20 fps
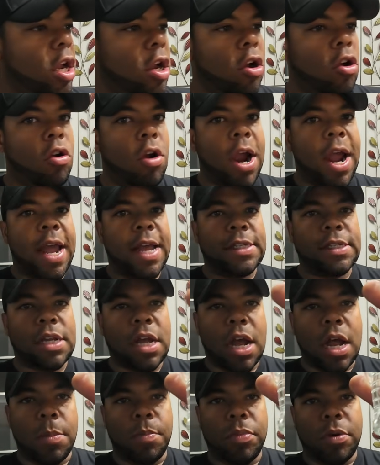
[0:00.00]

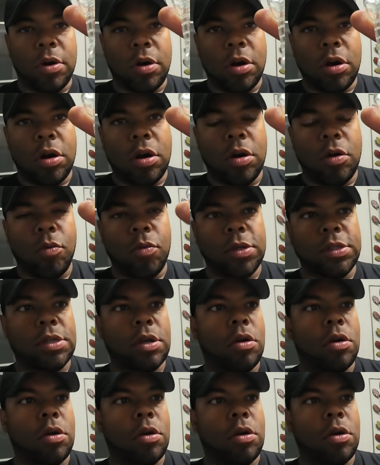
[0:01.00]
grasshopper was